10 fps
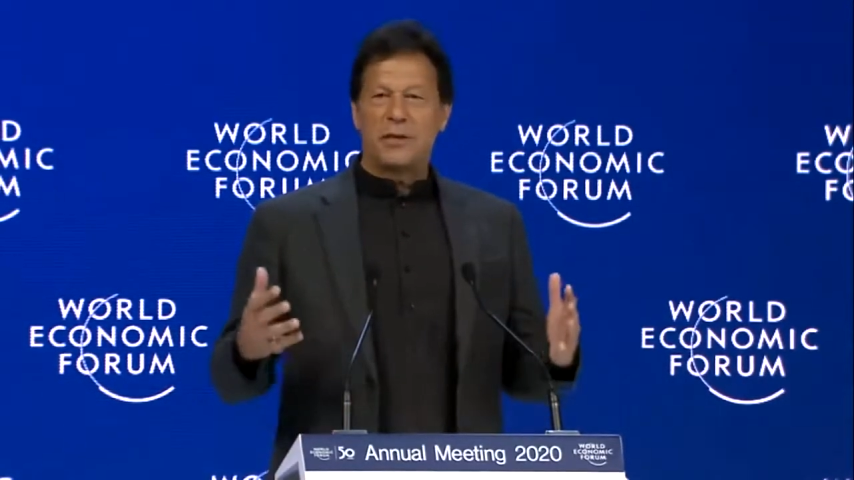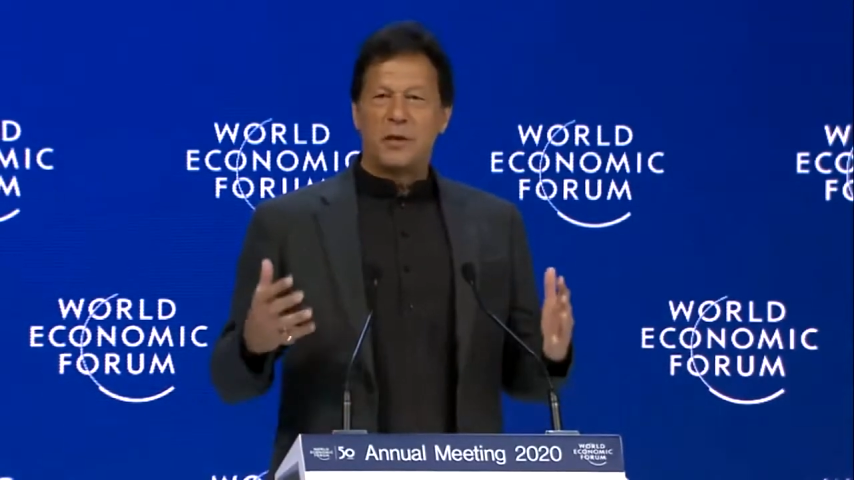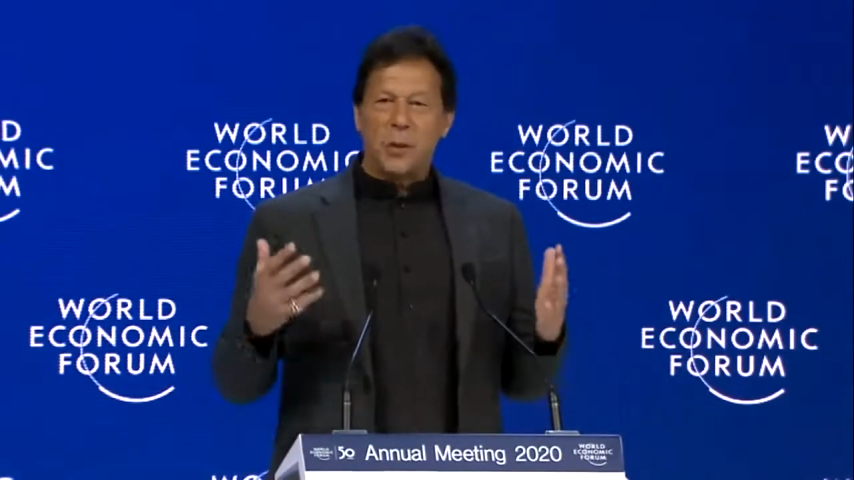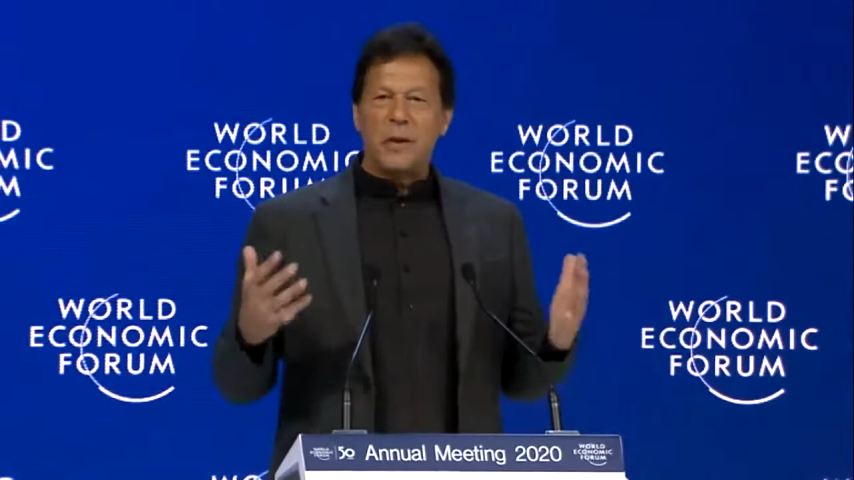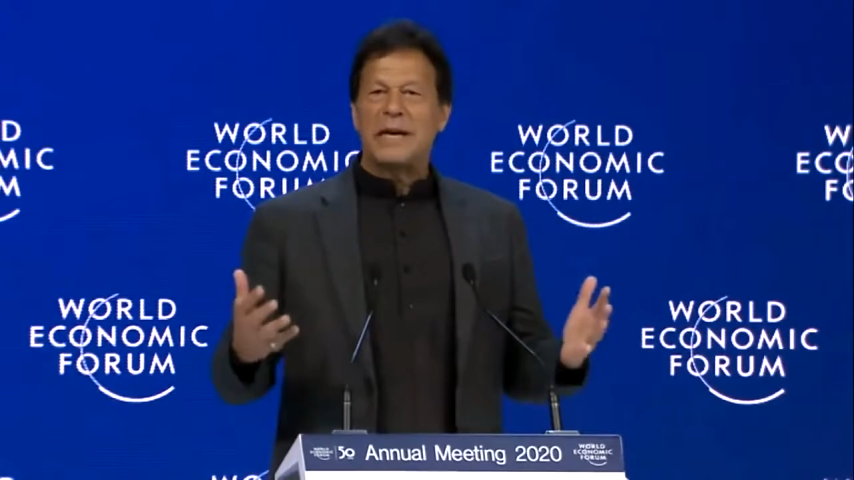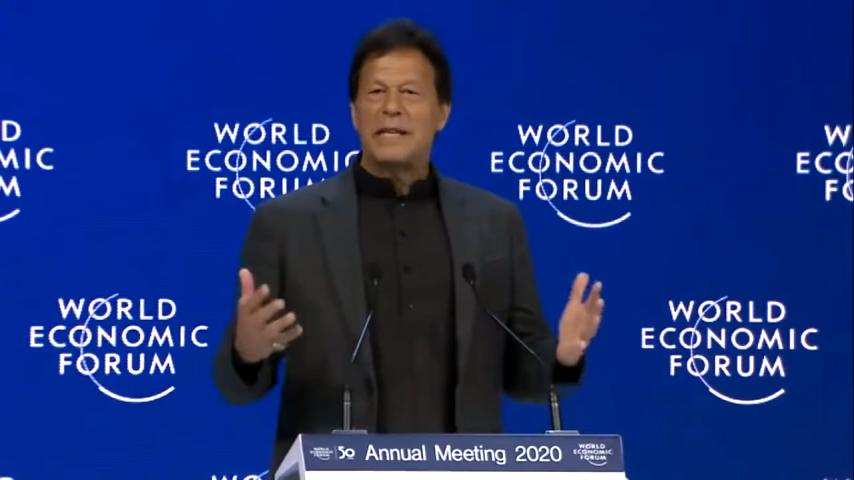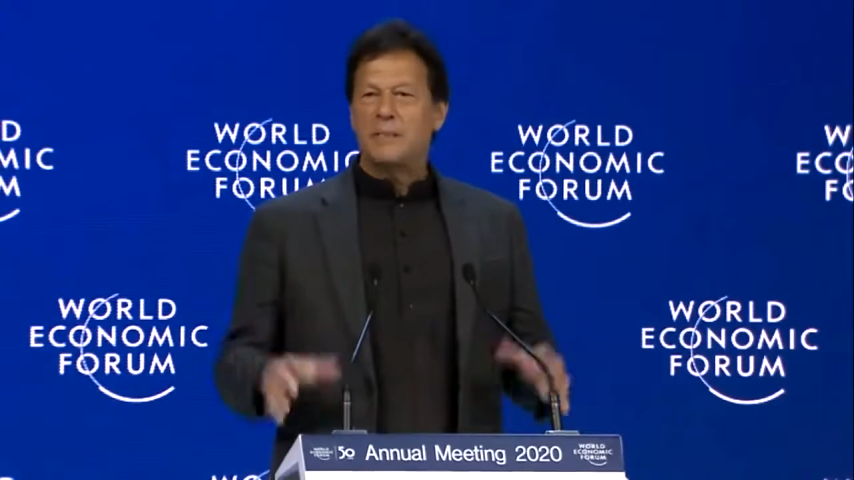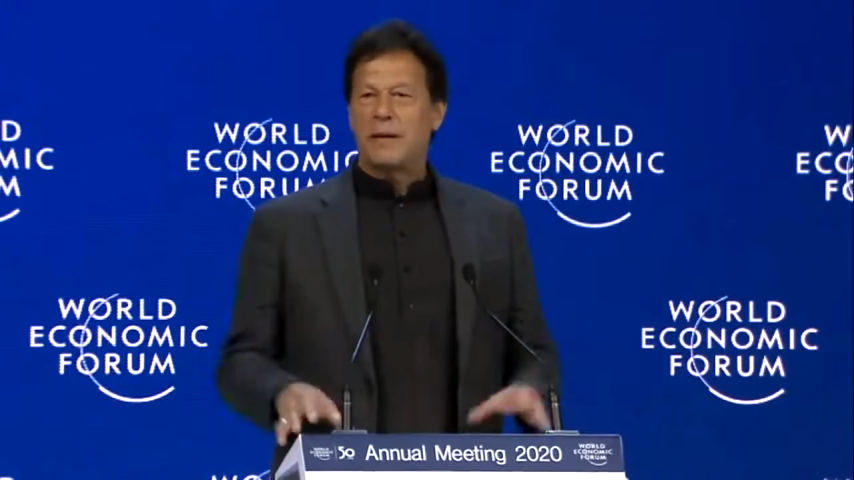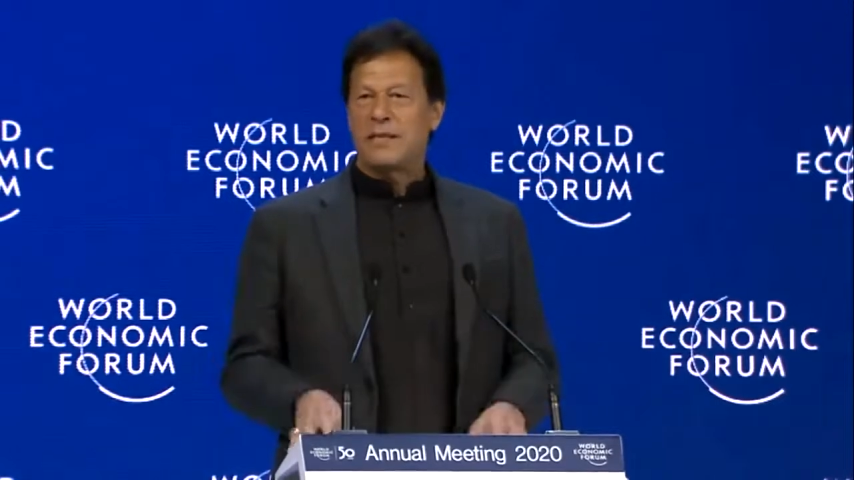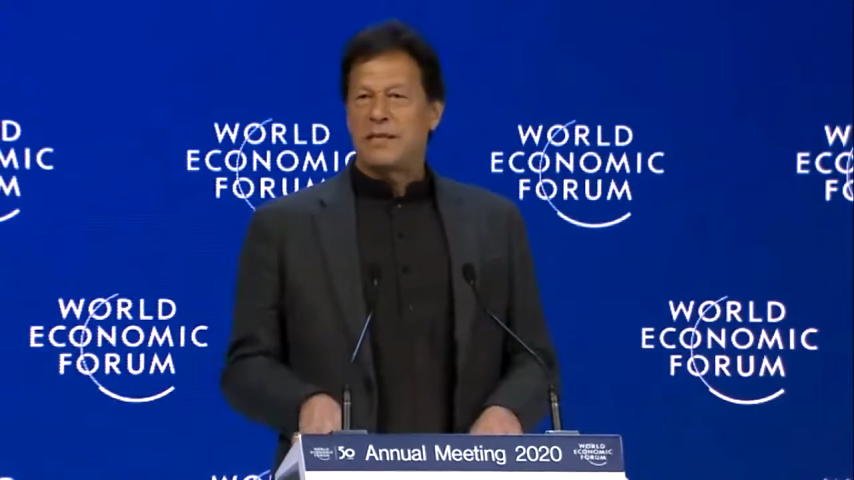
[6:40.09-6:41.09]
we
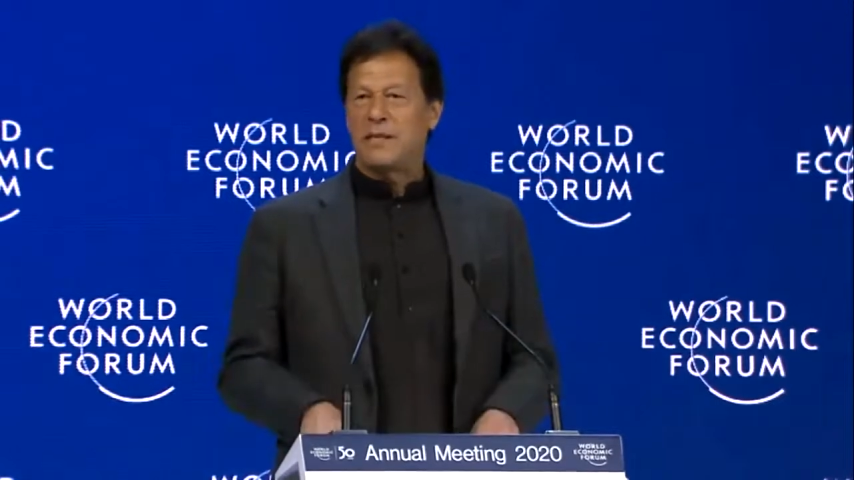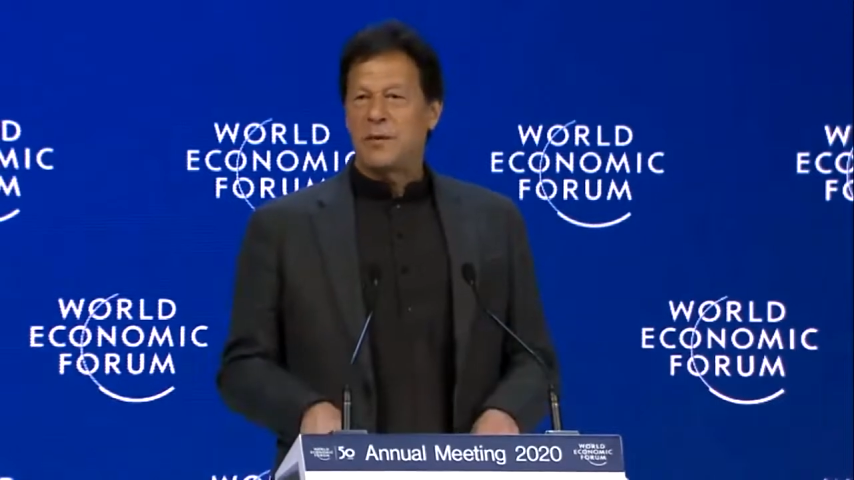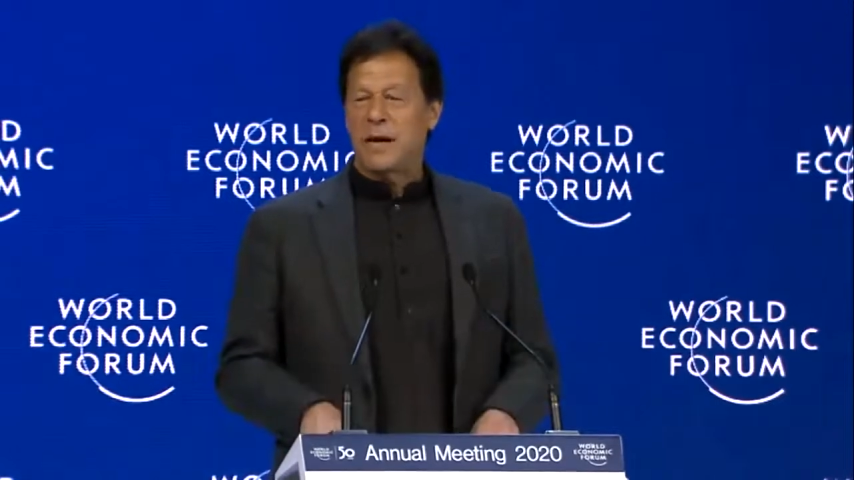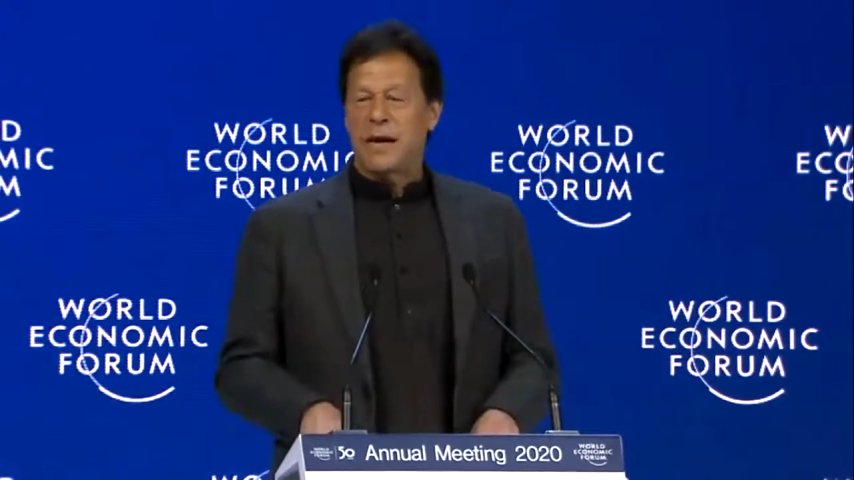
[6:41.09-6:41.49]
involved the